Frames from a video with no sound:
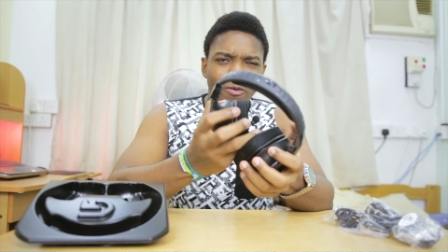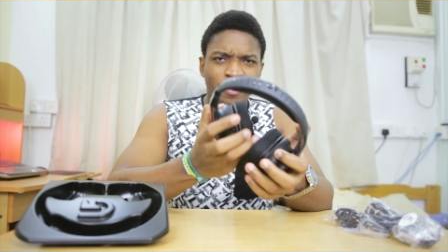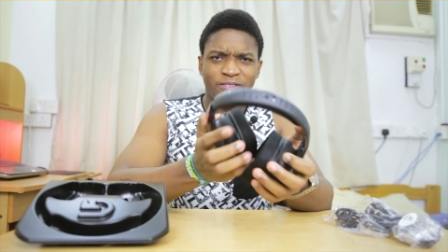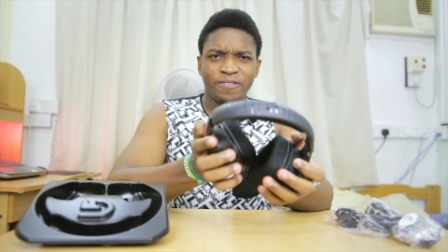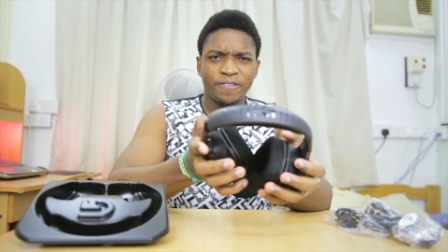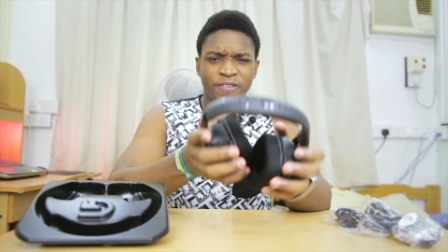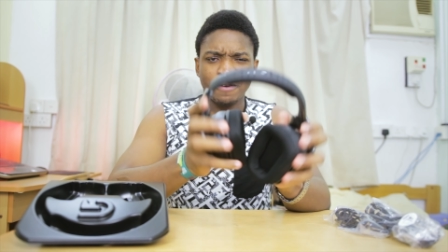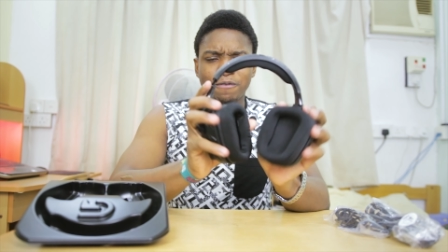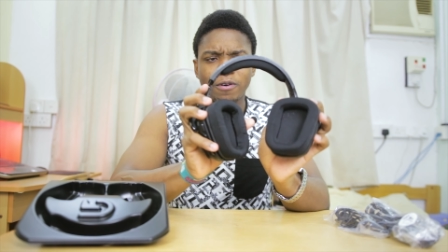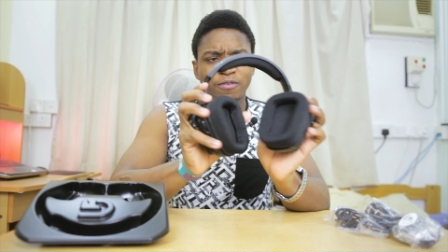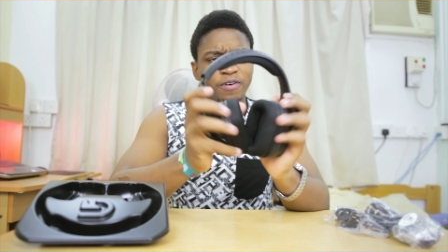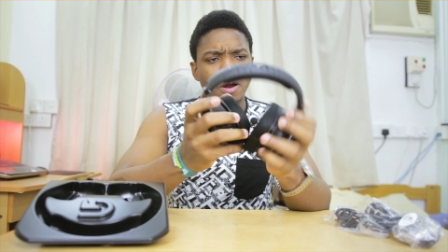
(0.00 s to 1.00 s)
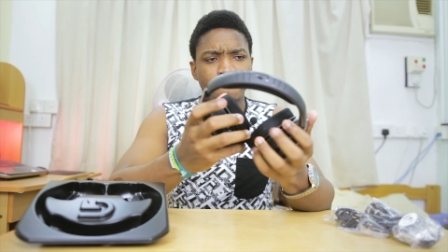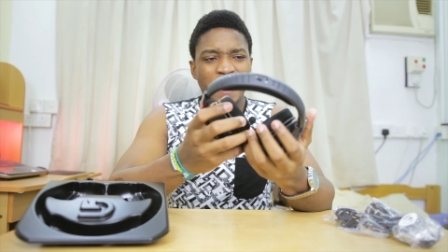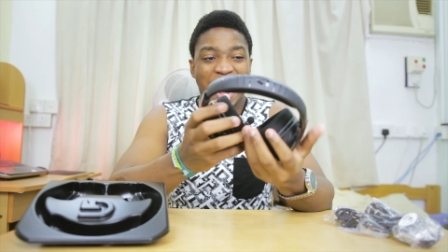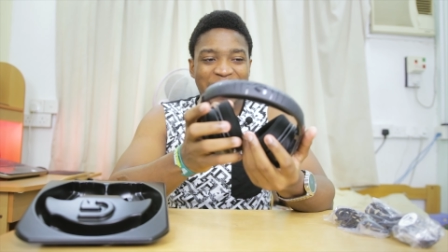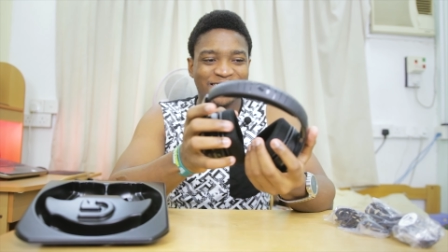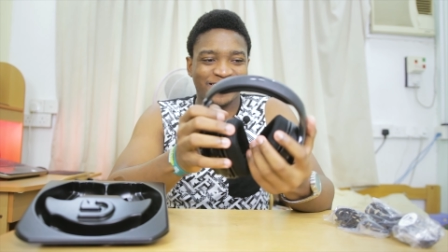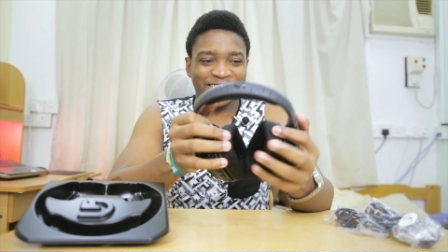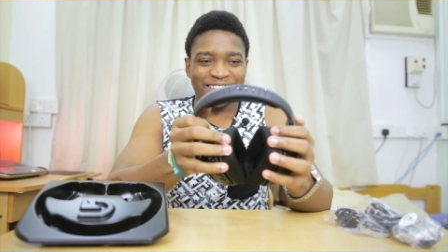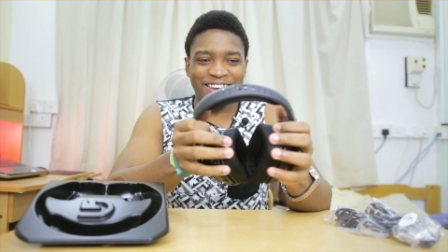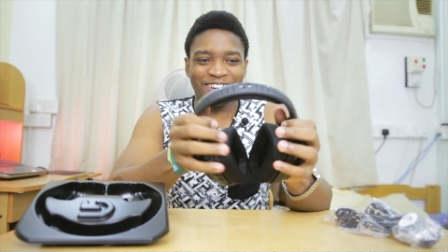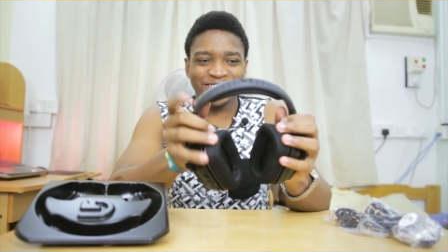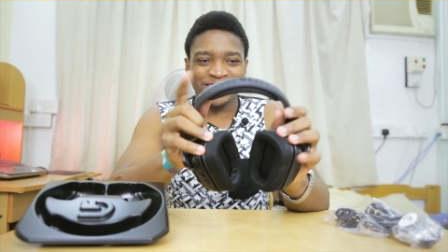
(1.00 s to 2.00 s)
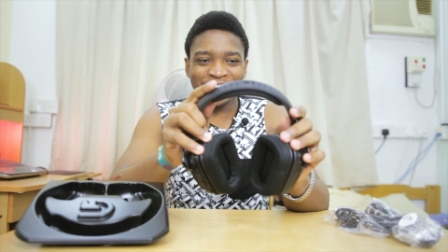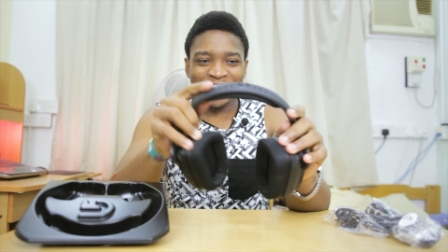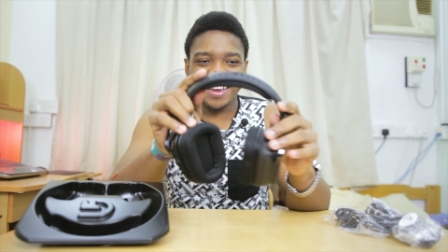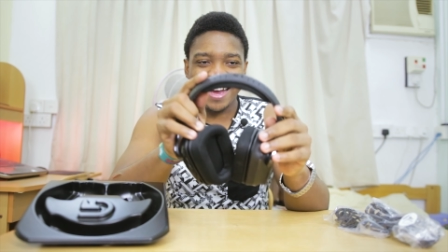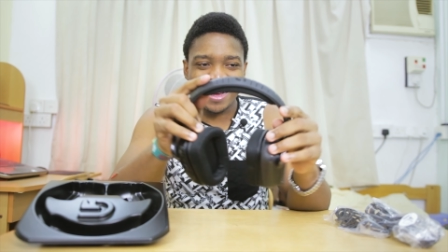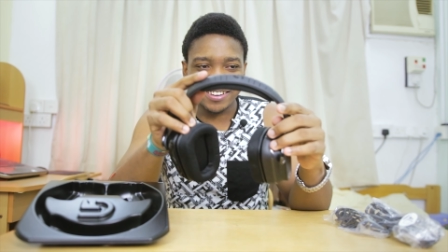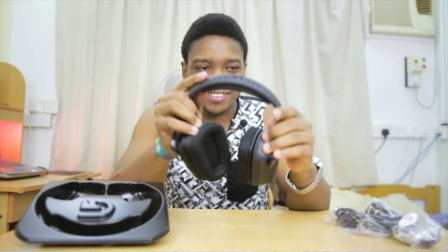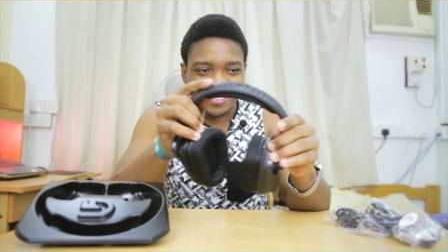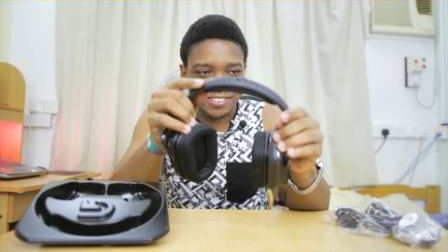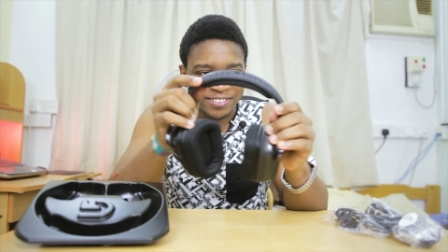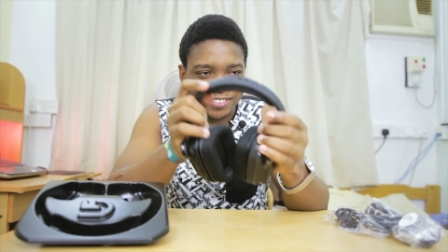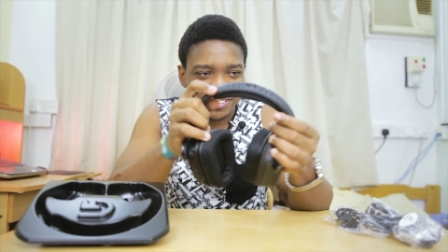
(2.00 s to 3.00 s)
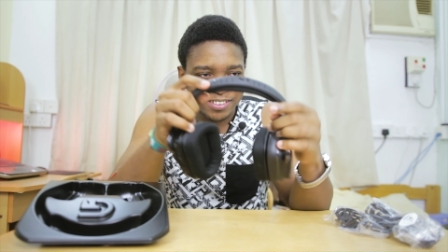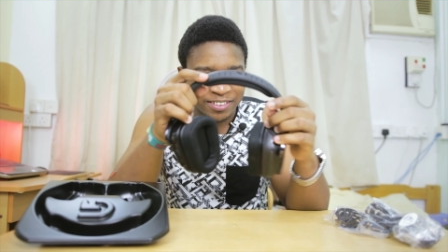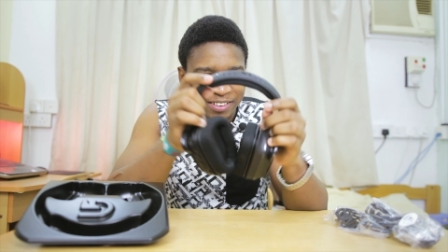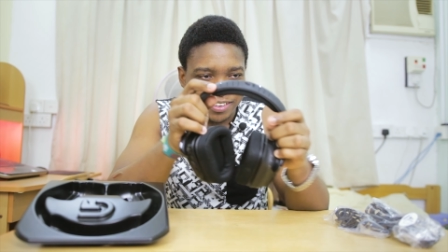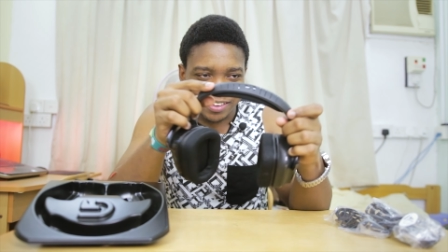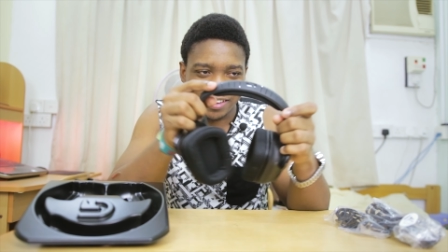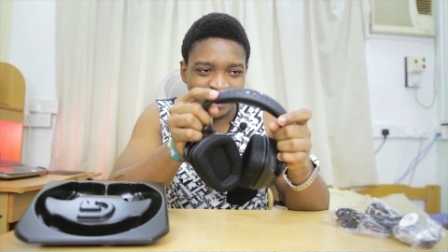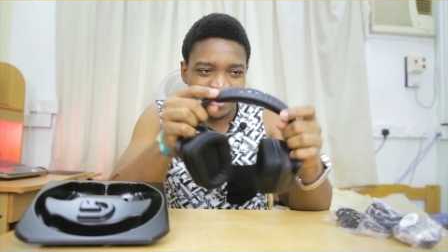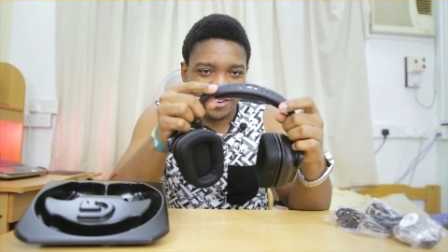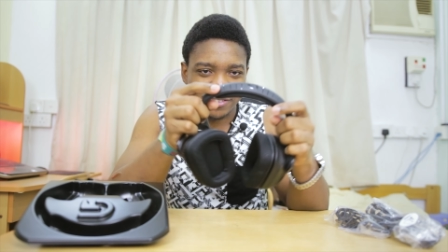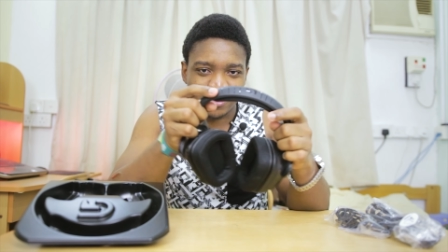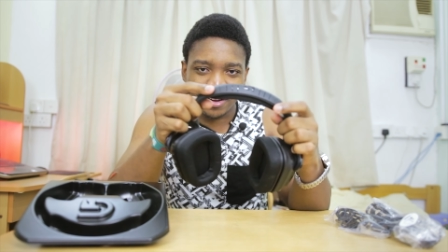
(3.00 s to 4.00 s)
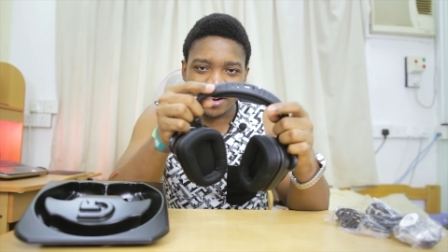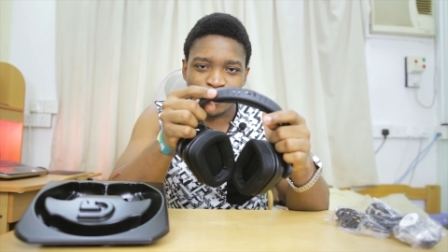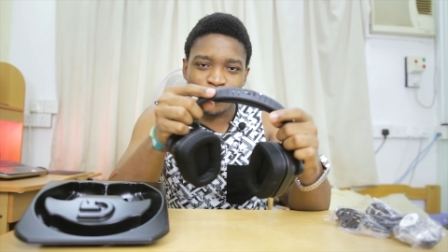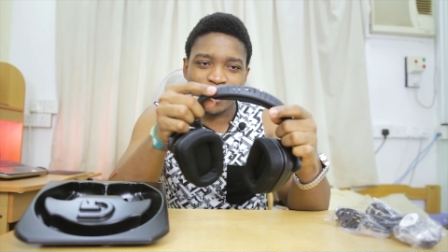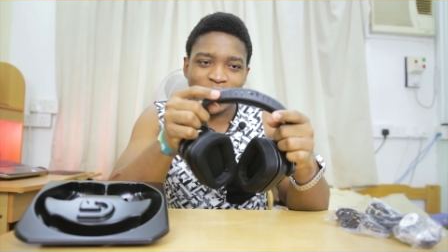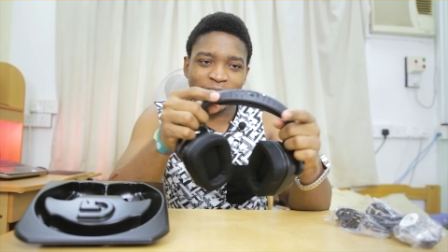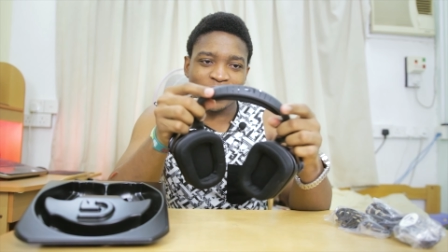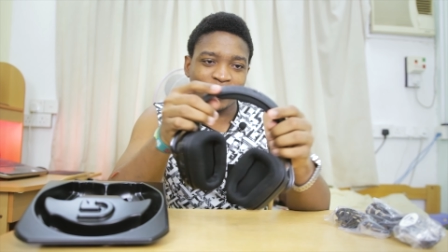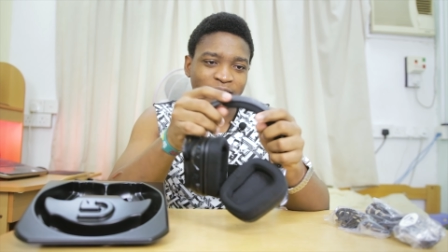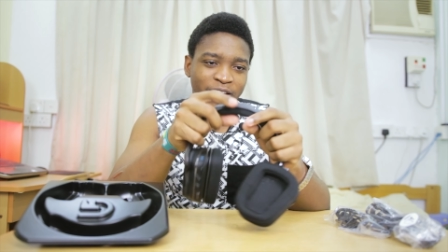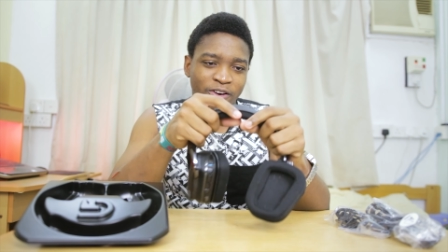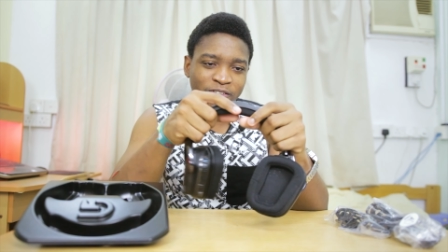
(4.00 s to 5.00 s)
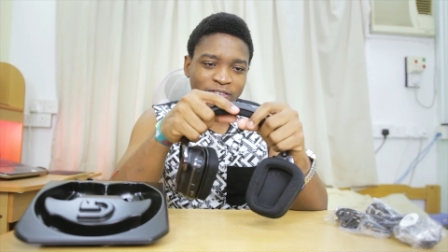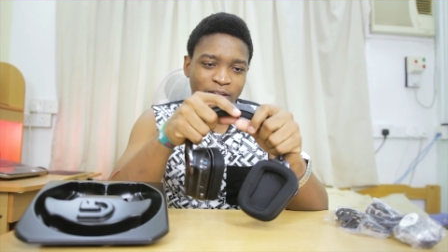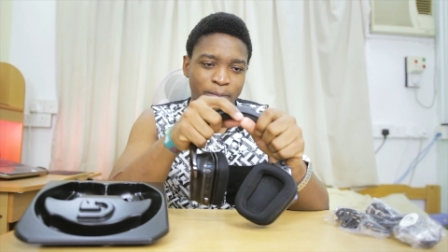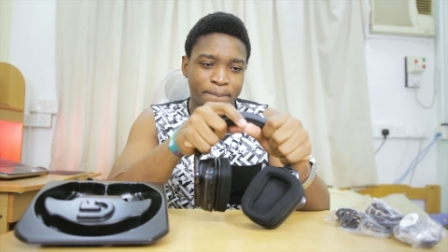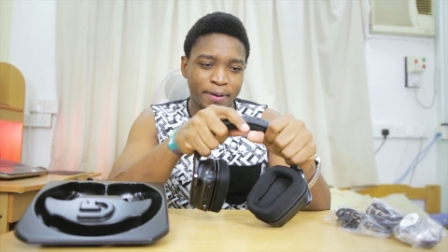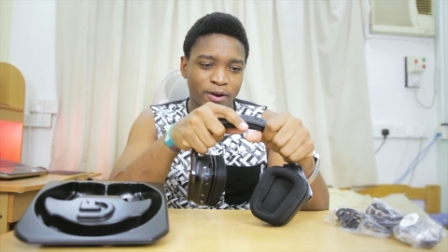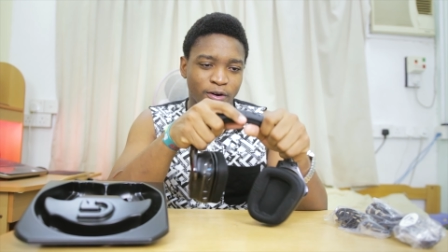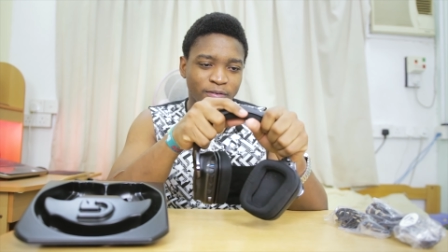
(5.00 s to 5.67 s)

well, they feel very plasticky, I would say, and it does not look like there's a bit.